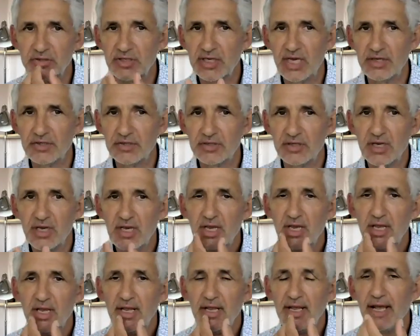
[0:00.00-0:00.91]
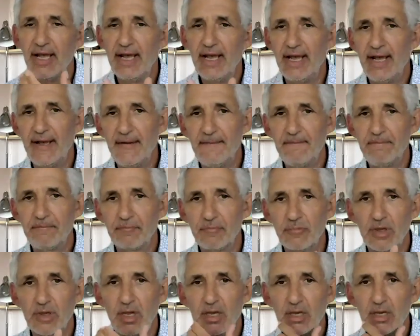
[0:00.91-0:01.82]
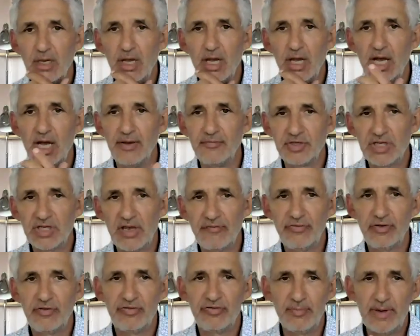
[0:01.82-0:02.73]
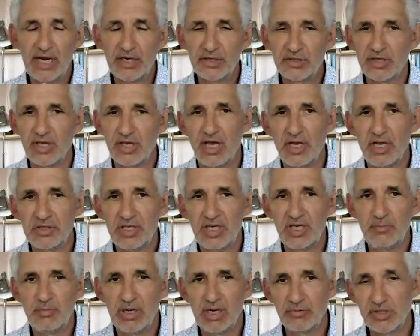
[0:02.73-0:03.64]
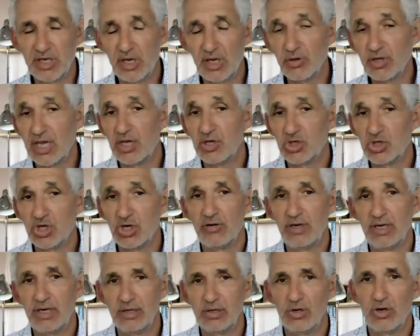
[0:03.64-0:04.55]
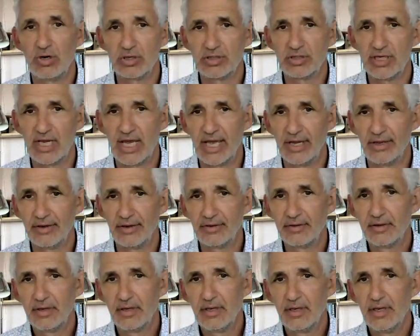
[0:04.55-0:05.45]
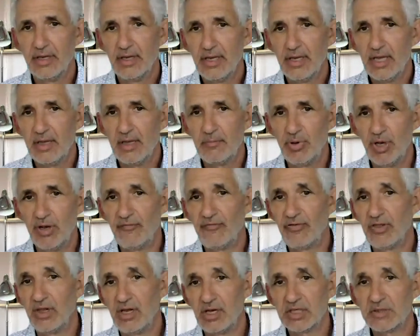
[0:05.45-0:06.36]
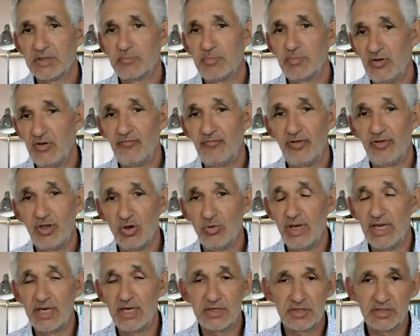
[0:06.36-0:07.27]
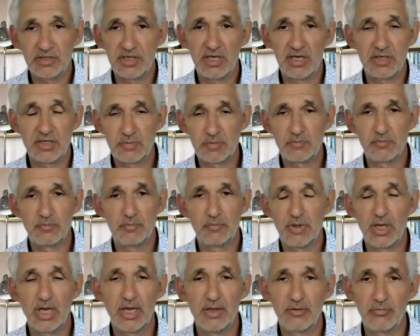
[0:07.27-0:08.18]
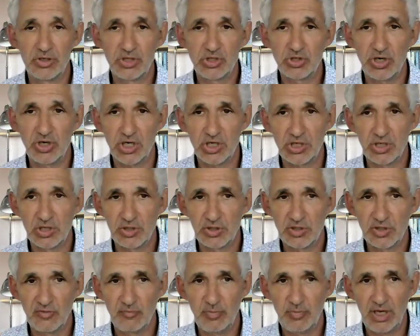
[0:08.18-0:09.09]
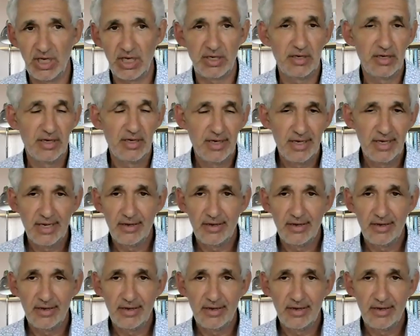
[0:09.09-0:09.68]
says, I've suffered from anxiety, but I was okay during lockdown. But for the last few weeks since restrictions have been